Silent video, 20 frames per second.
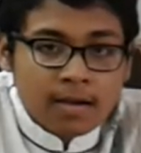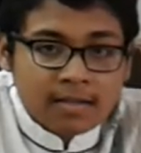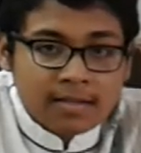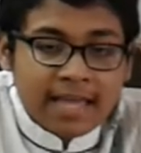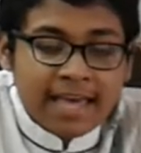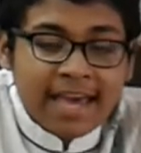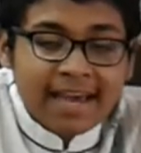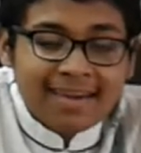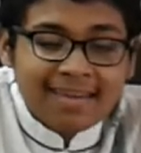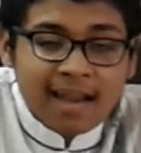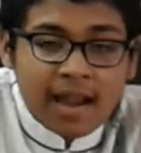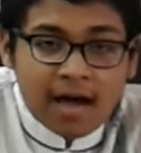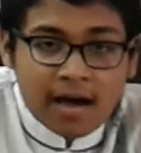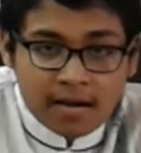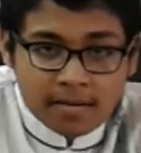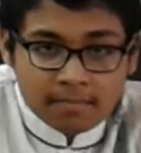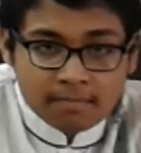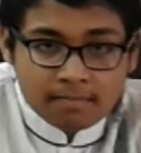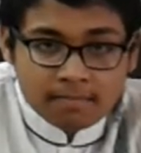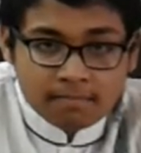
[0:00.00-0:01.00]
The
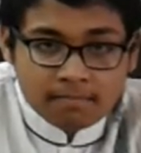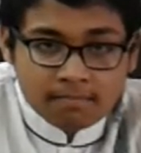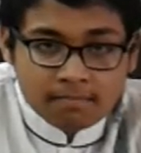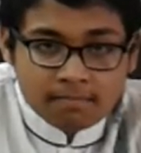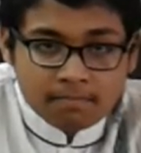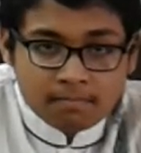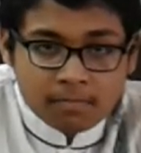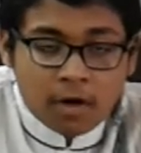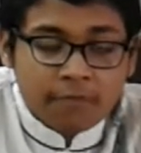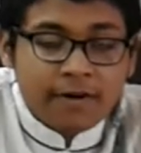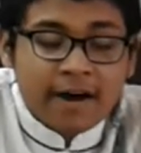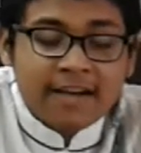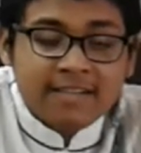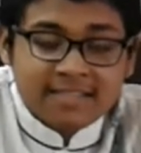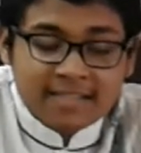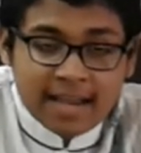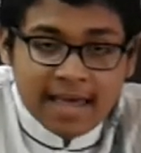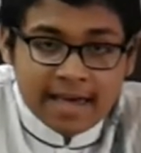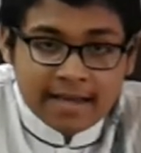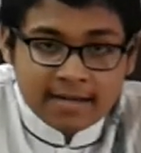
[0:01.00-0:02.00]
Hekla of
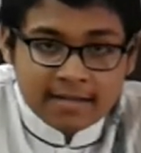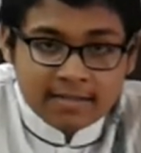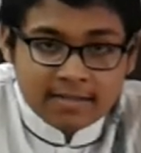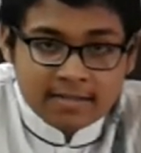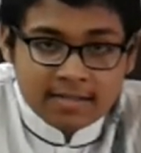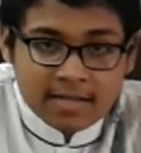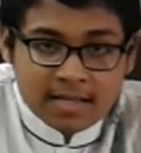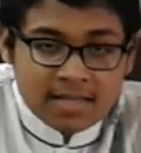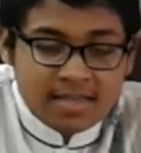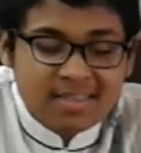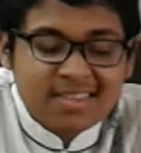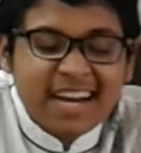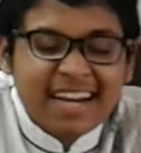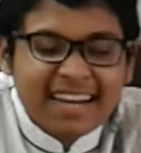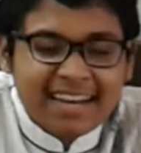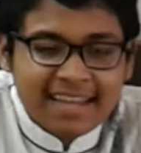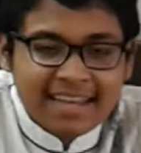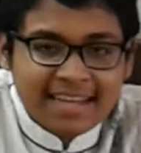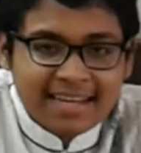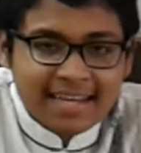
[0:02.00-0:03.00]
Iceland,
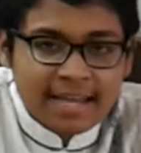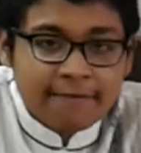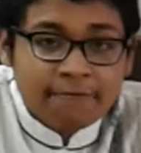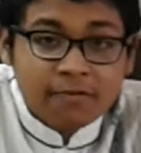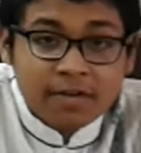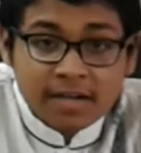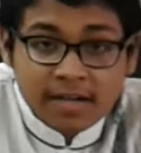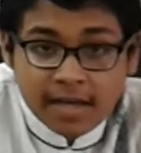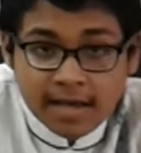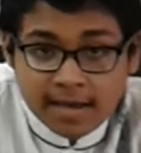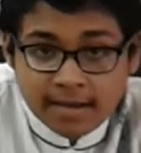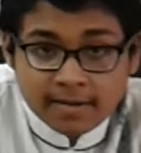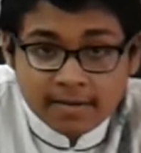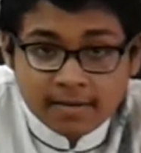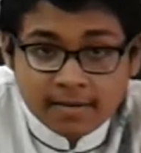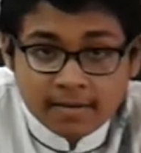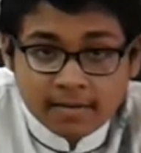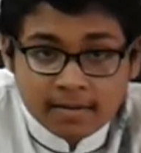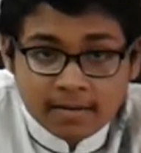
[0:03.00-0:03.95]
threatening it every day.